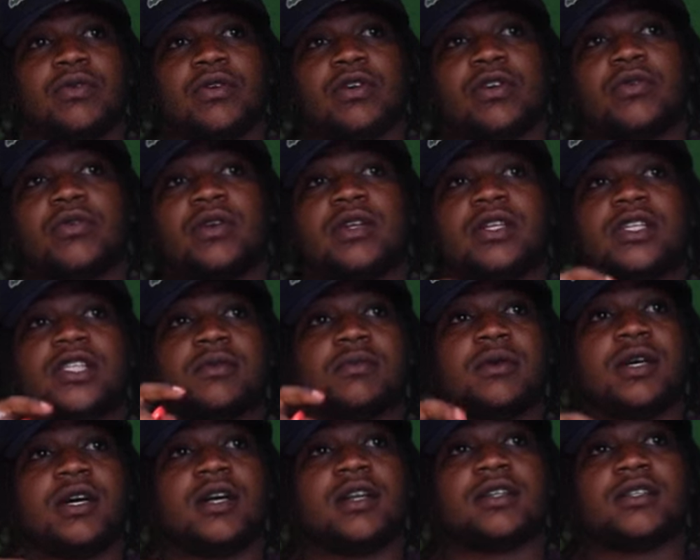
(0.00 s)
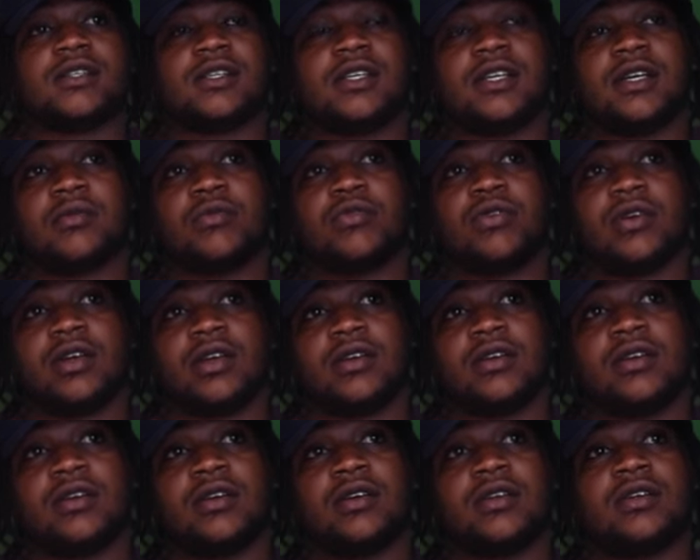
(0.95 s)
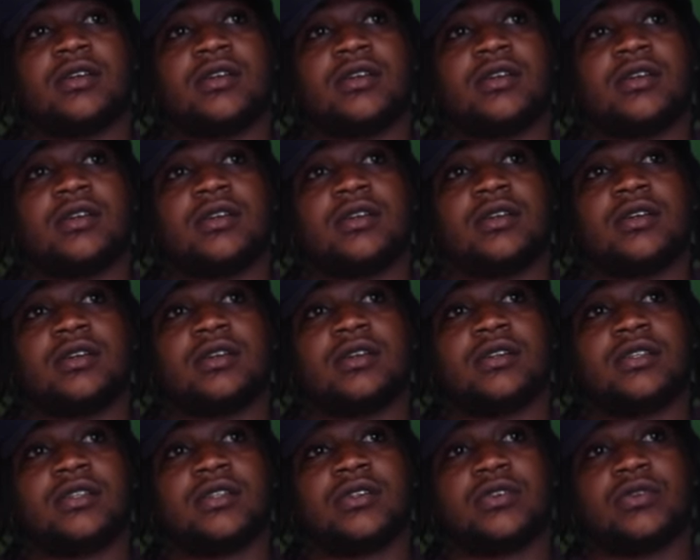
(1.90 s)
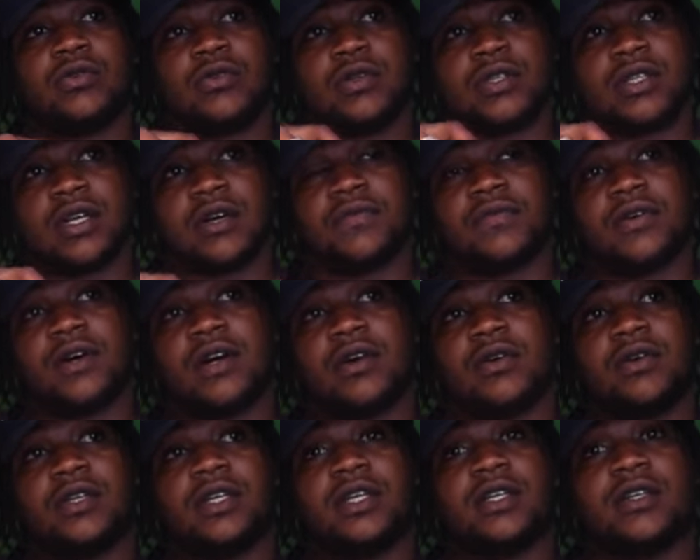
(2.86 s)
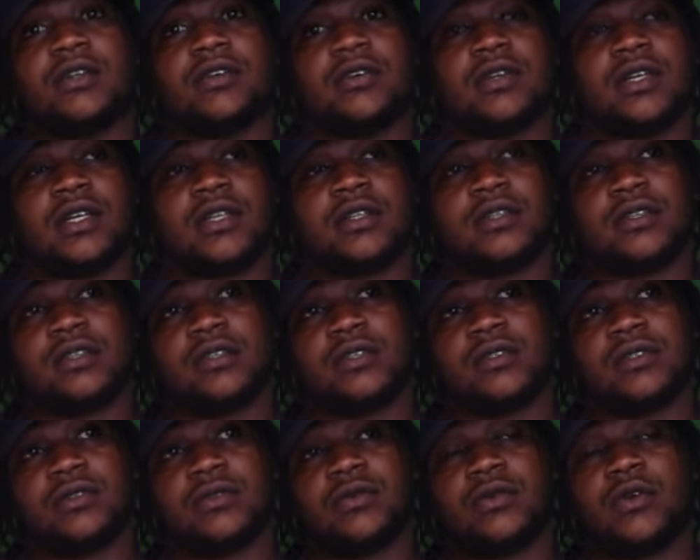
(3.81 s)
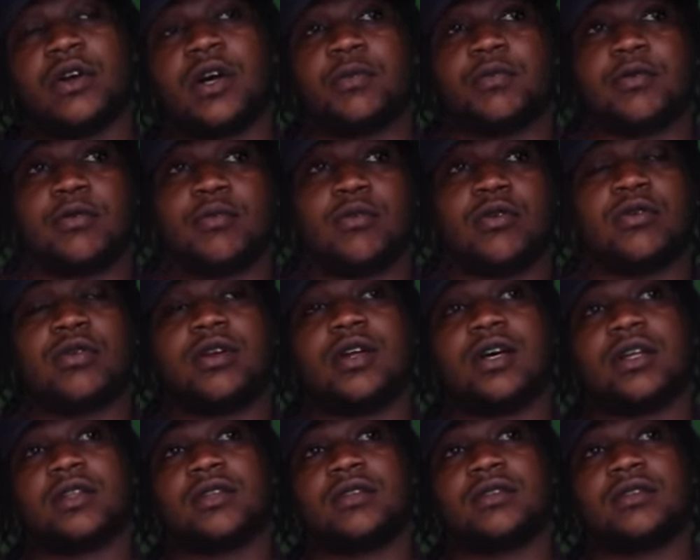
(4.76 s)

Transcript: work when it's small. Same way. So you know it a found in great. We're happy about that.